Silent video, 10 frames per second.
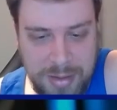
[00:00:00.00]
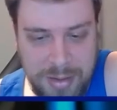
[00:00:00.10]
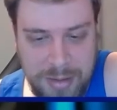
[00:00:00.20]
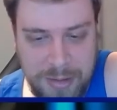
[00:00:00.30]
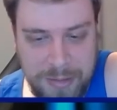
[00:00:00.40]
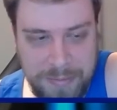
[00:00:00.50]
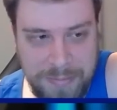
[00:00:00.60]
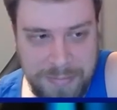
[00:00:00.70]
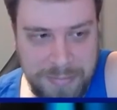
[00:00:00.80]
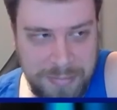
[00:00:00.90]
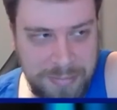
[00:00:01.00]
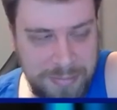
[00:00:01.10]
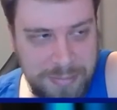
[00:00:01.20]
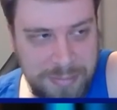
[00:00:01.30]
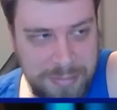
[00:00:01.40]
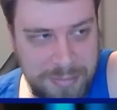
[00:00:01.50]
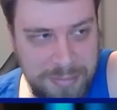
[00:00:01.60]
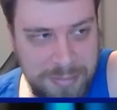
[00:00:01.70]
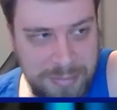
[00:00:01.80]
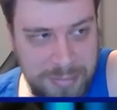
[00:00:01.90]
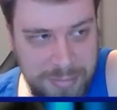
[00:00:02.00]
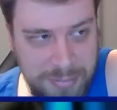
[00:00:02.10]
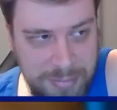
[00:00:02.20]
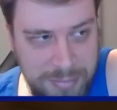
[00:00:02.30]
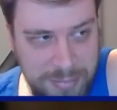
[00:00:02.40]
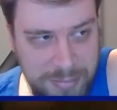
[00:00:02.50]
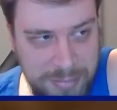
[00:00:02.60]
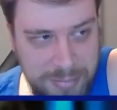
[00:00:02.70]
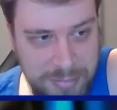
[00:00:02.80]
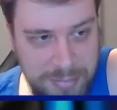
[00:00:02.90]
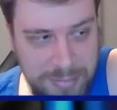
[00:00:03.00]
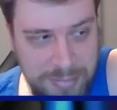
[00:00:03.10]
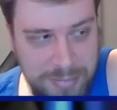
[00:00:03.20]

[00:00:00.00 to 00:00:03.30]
(silent)